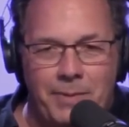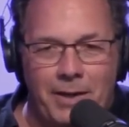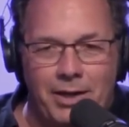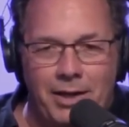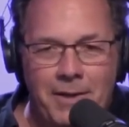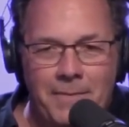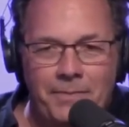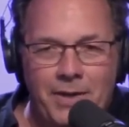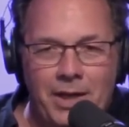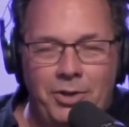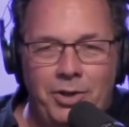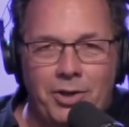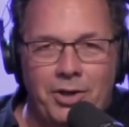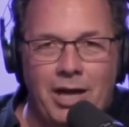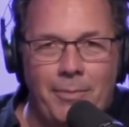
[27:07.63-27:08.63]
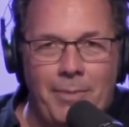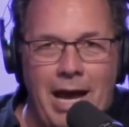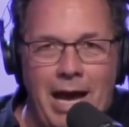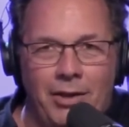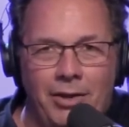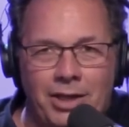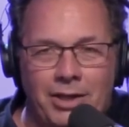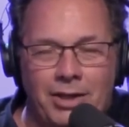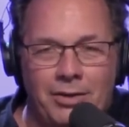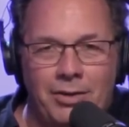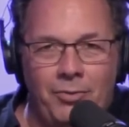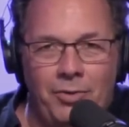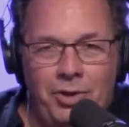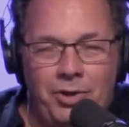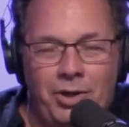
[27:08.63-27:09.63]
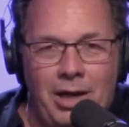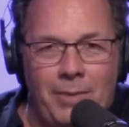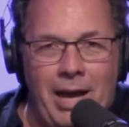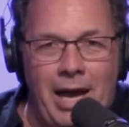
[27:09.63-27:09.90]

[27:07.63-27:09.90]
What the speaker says: But you come out, you